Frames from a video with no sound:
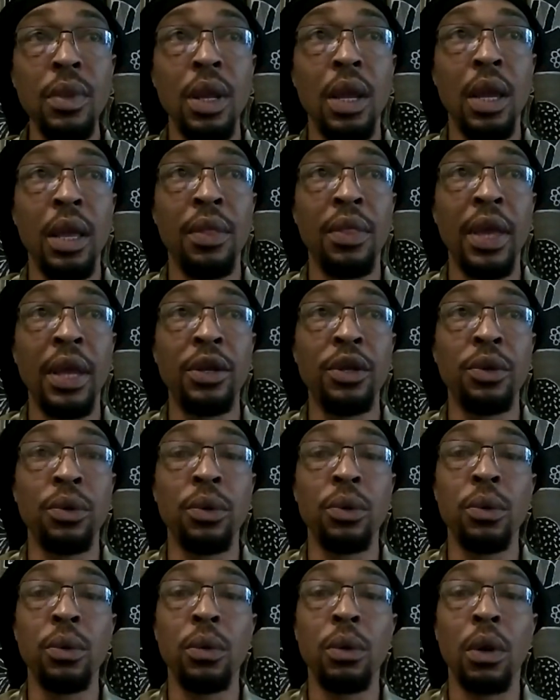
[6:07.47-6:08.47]
And they
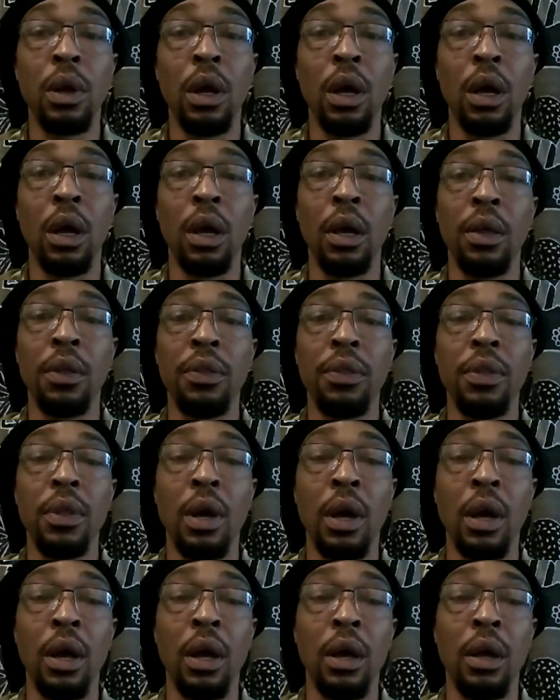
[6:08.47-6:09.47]
do a
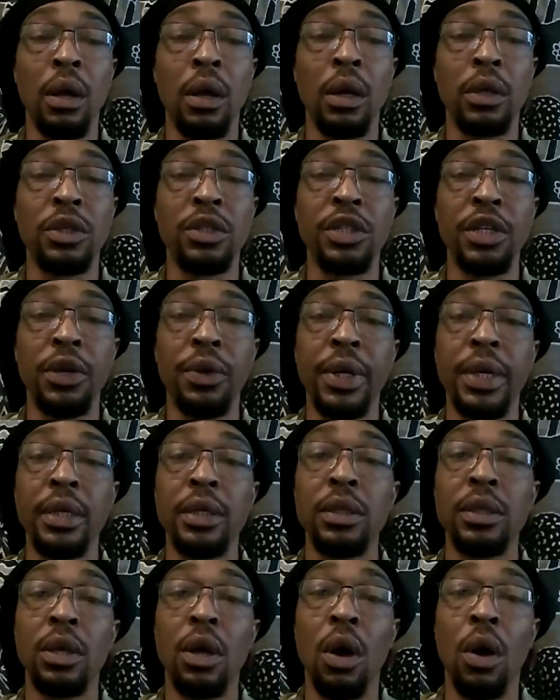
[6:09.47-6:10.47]

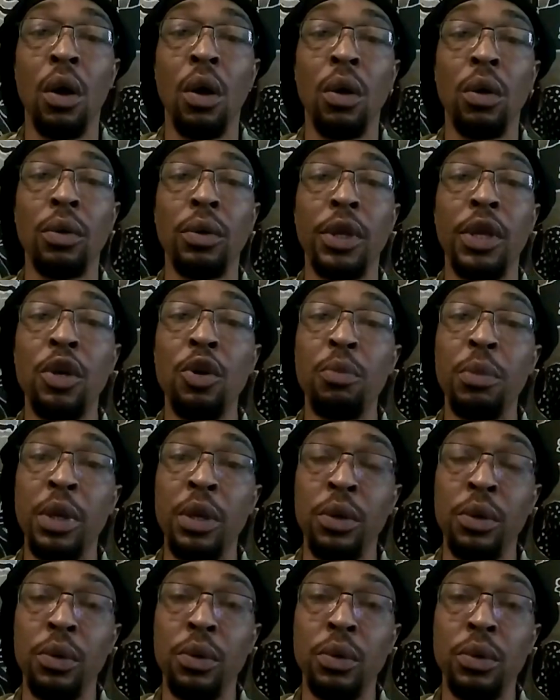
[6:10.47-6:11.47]
series called Human
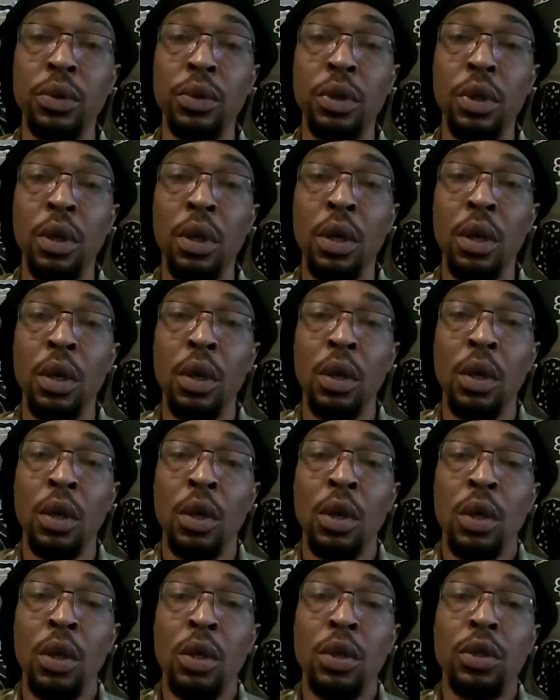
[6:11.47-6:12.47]
News.
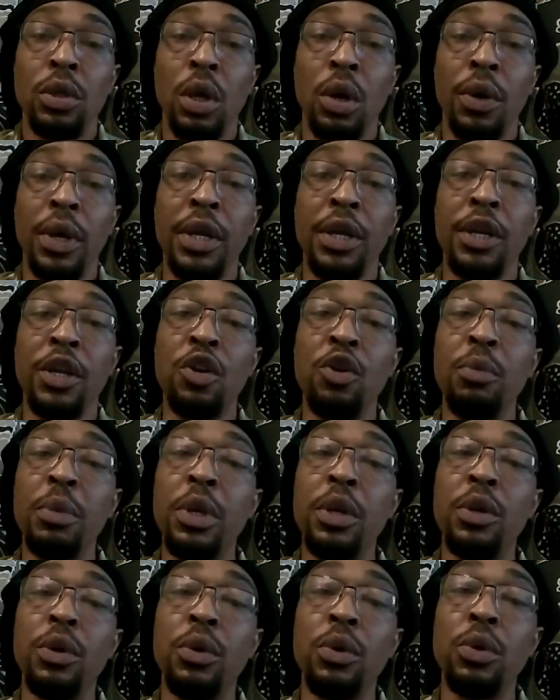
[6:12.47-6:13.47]
So in
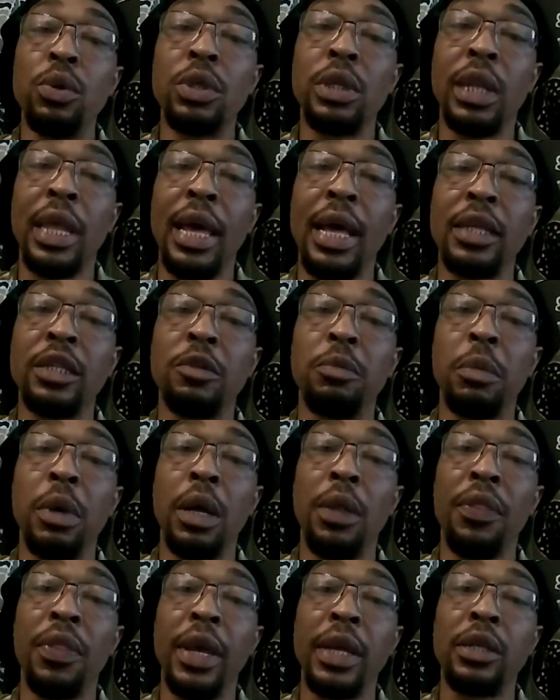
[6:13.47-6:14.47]
Human News last
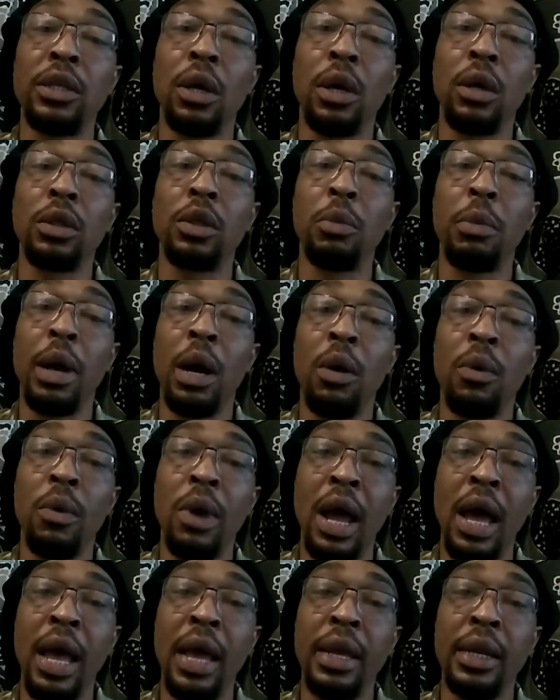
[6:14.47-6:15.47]
month, they talked about
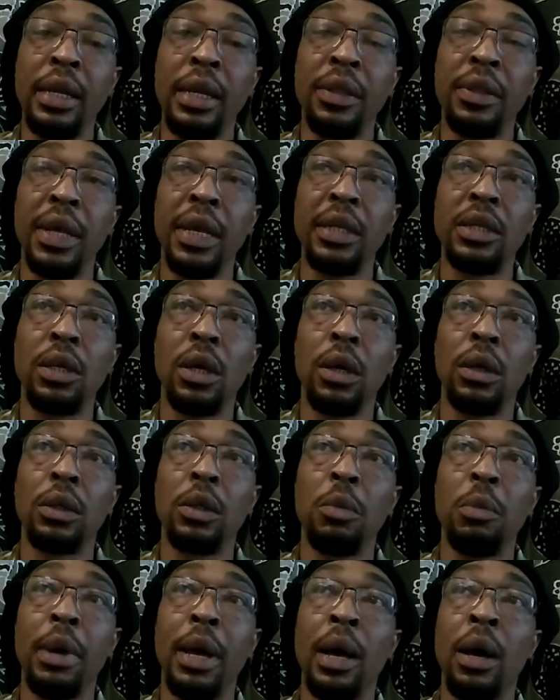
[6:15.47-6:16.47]
rioting. They talked
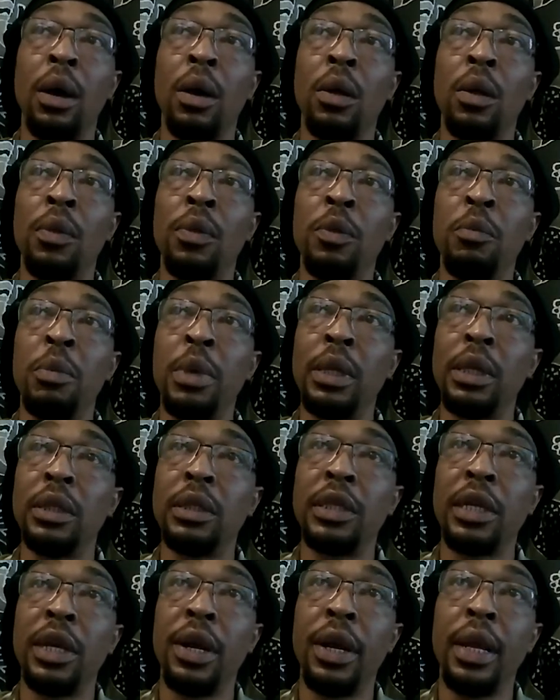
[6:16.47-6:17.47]
about the
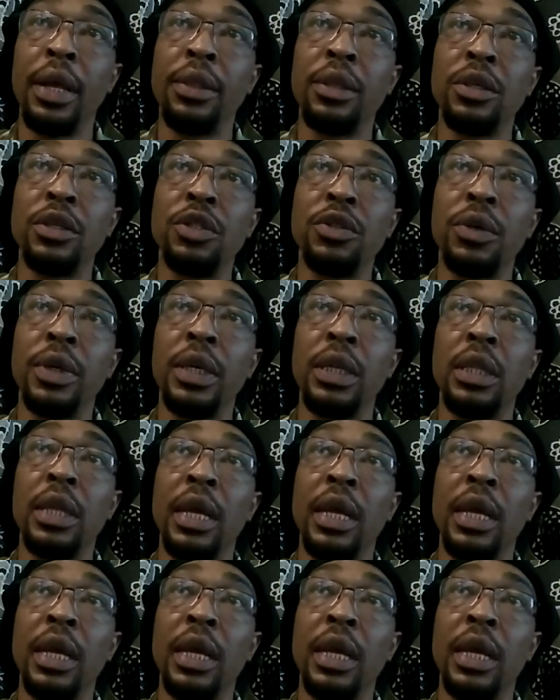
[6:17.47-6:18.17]
military in the street.